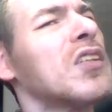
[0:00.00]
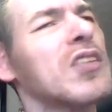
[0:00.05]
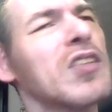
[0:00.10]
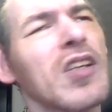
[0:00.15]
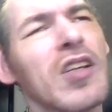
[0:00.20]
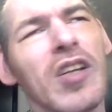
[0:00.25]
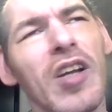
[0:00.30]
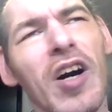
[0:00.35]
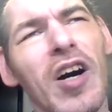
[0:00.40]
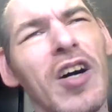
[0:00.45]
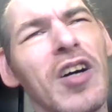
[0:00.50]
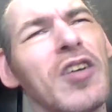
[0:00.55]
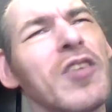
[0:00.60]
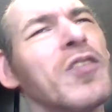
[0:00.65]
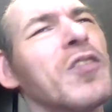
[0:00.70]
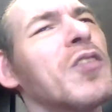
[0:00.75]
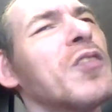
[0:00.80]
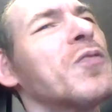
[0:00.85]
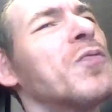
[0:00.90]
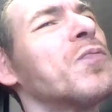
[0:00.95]
the long
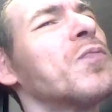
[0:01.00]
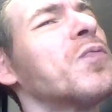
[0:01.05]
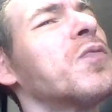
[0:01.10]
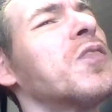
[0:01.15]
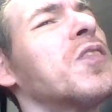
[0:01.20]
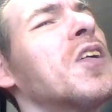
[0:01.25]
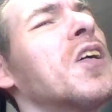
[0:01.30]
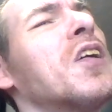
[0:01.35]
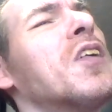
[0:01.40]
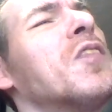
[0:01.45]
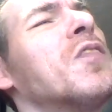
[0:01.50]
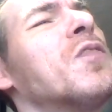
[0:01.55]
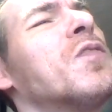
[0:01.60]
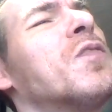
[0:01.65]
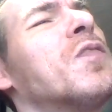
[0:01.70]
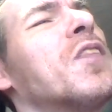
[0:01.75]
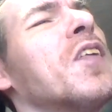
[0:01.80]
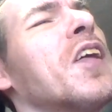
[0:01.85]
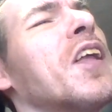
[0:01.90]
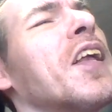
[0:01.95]
form
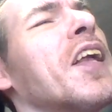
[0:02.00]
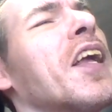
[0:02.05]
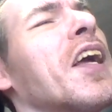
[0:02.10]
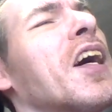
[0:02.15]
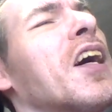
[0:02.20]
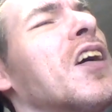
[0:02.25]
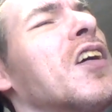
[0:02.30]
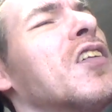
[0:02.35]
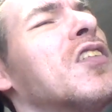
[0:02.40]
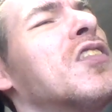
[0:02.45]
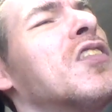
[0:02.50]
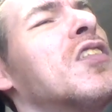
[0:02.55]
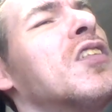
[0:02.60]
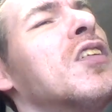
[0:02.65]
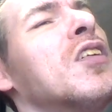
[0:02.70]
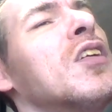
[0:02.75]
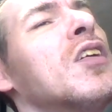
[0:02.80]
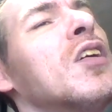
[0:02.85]
videos